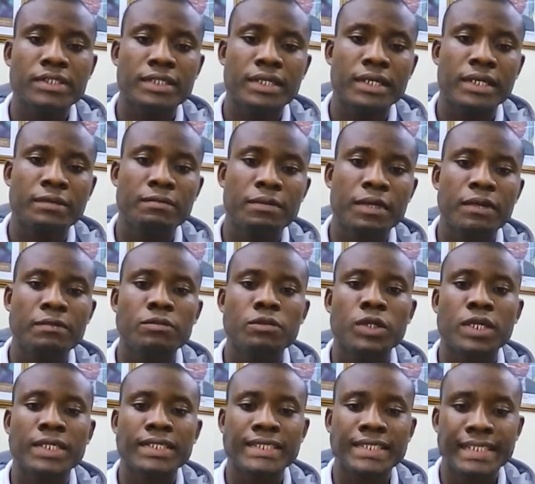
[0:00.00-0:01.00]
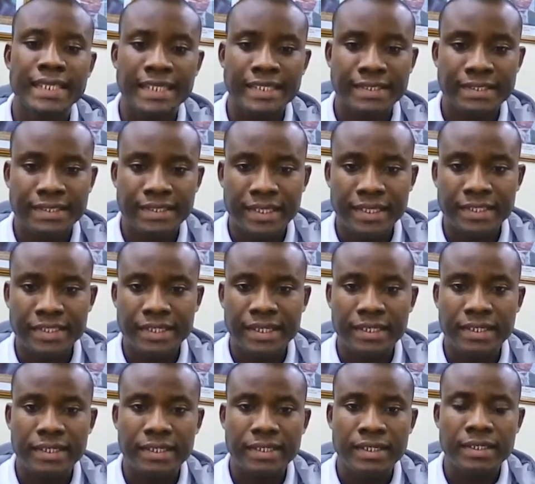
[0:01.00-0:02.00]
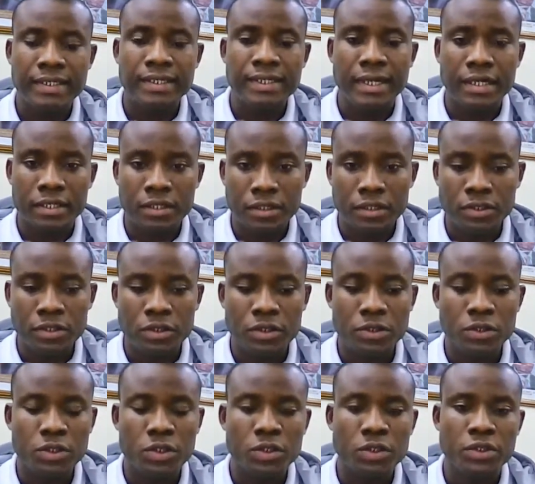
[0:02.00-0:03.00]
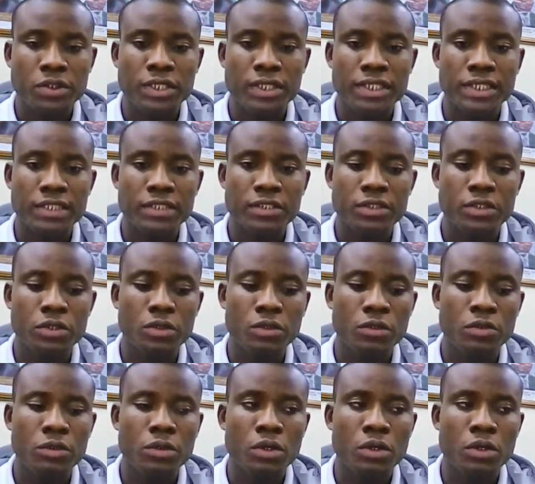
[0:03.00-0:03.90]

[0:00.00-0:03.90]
time have to access data and also store data. So